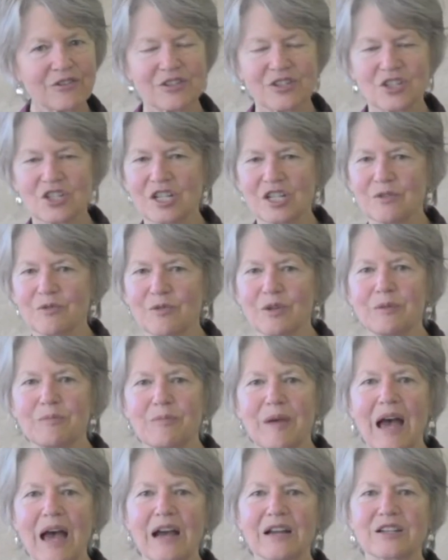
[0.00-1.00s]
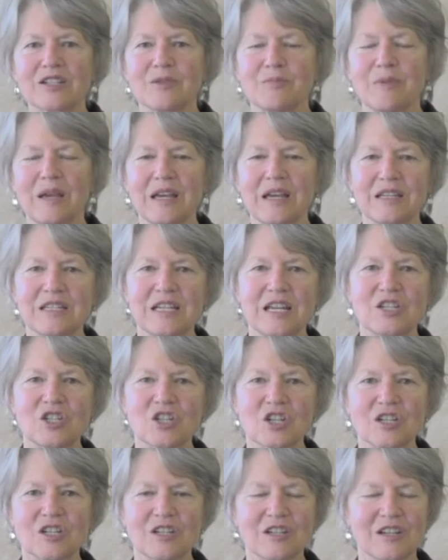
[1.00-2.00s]
and she went back to pay
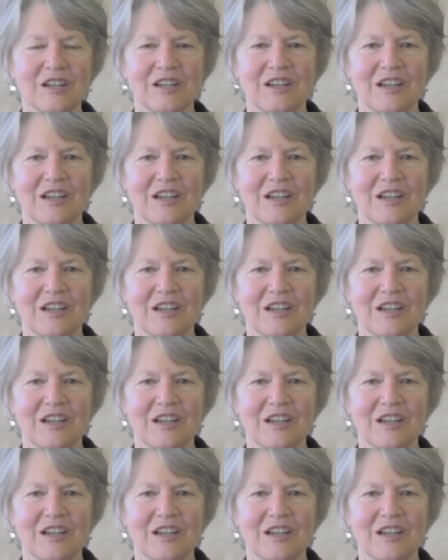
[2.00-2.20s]
attention,